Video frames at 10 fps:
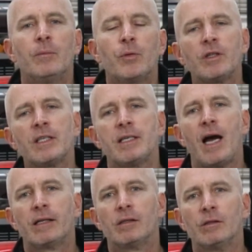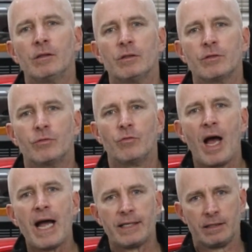Put the titles
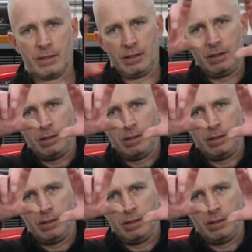right